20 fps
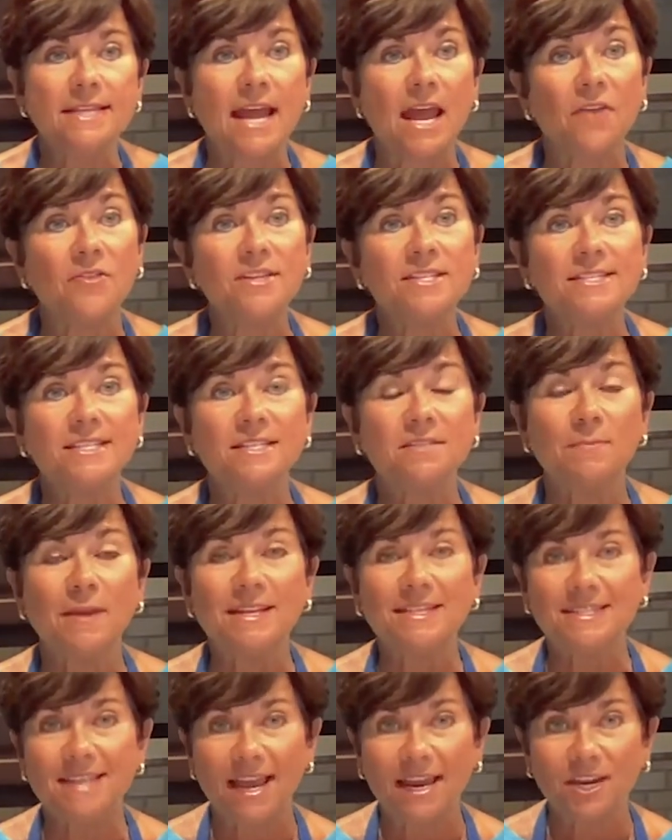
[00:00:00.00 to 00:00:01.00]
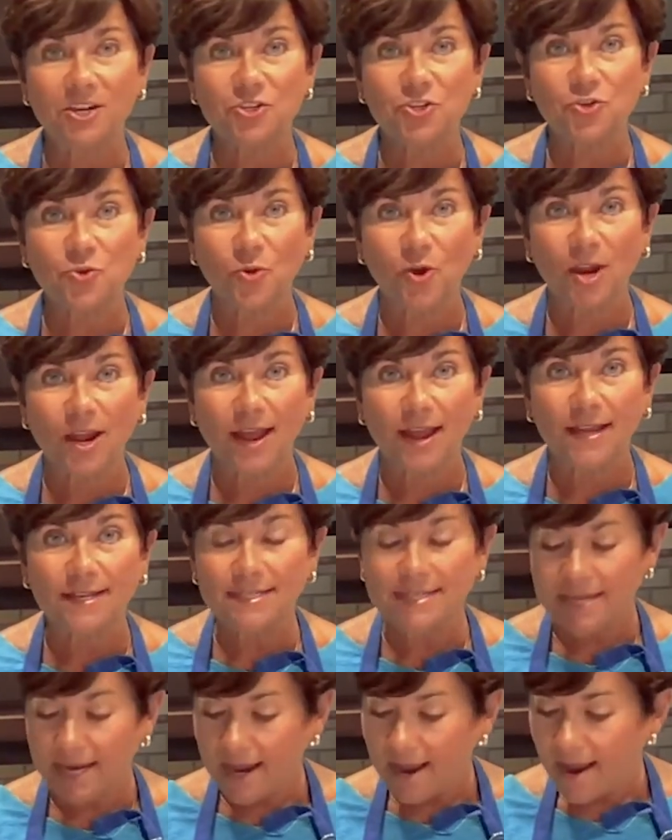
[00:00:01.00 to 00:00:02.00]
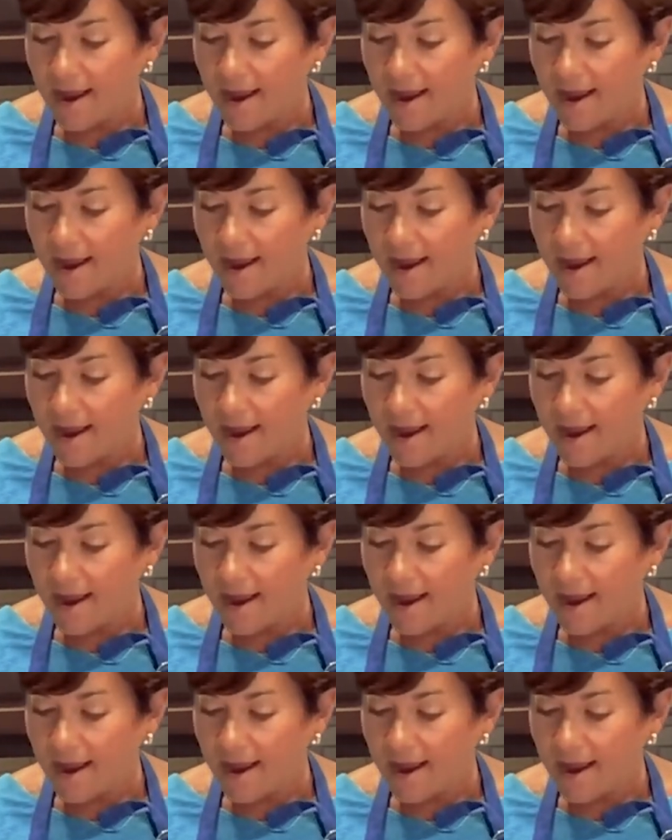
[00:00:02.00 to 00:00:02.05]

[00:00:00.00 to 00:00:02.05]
Now this is my second shortcut.